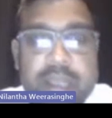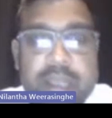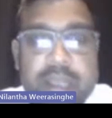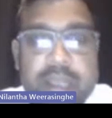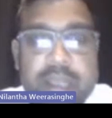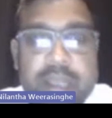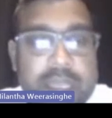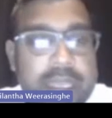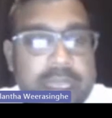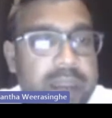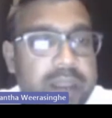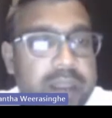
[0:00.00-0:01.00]
Key
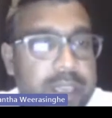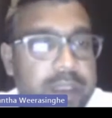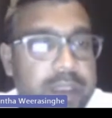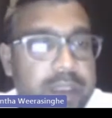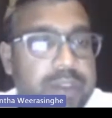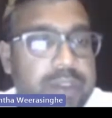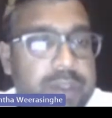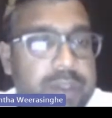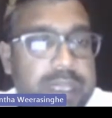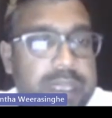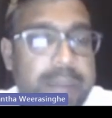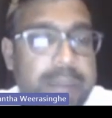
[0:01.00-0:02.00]
audit matter means
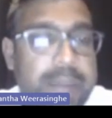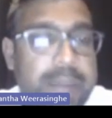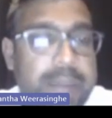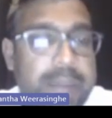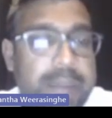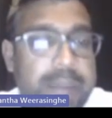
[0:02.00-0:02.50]
CAM.